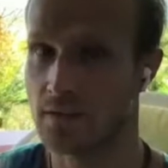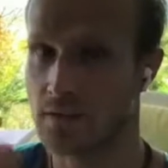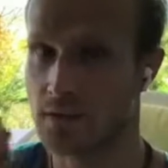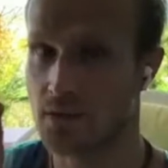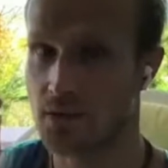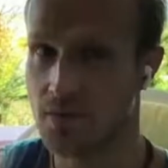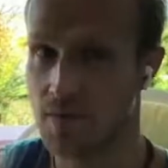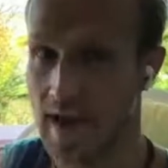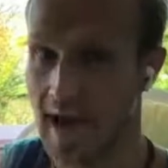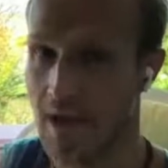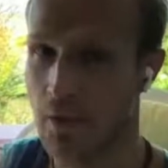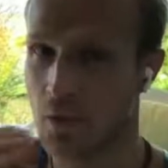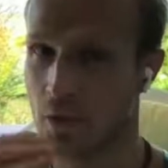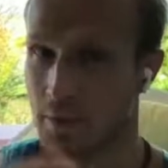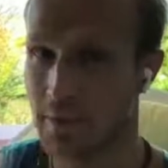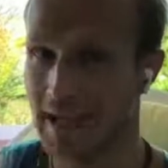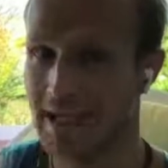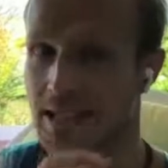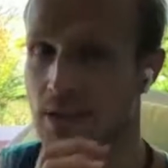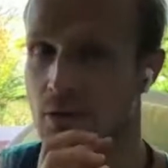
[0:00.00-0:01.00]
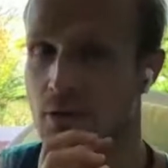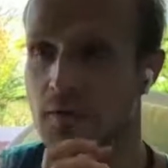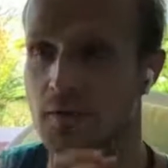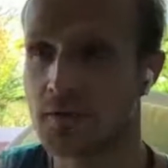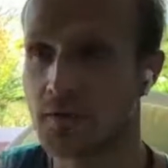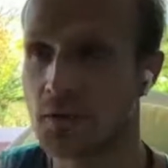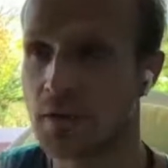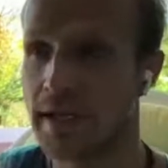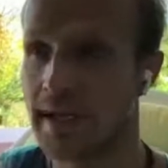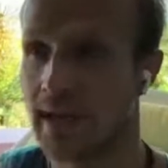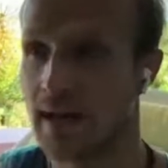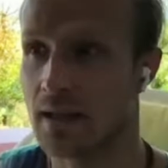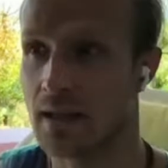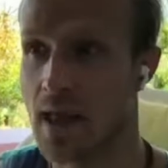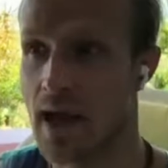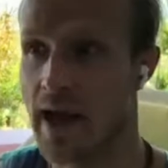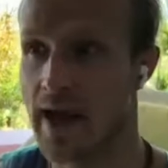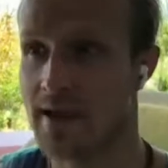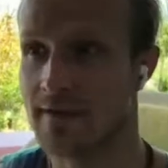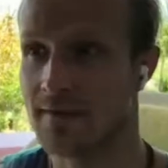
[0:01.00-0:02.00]
to that what makes you fully
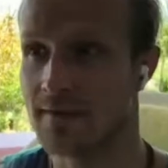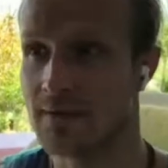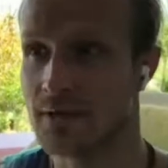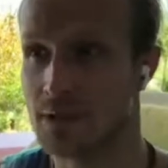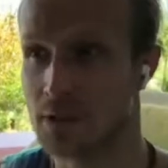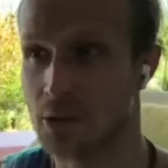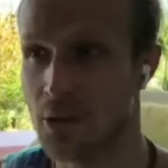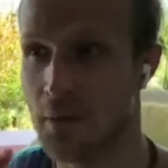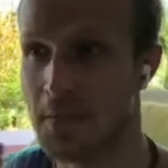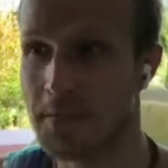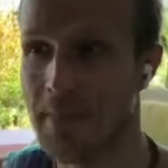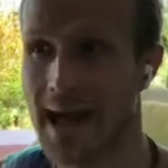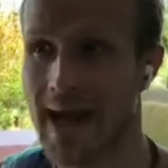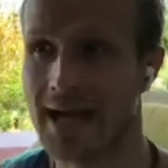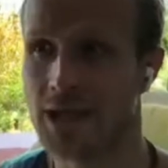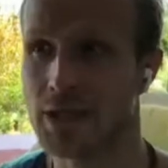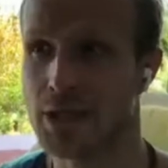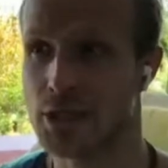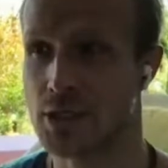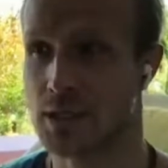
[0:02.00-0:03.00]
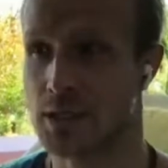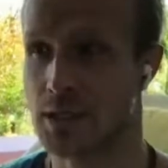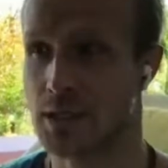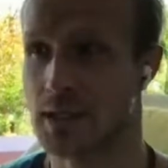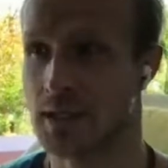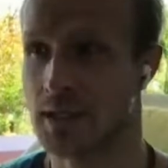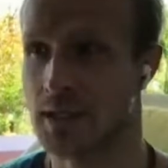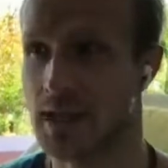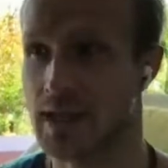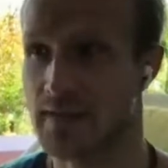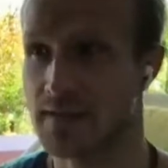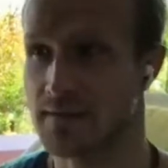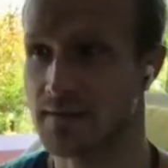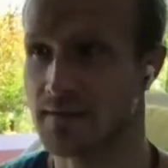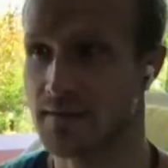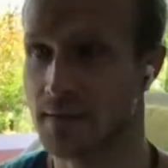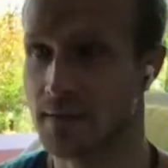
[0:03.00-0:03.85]
alive, to your passion in life.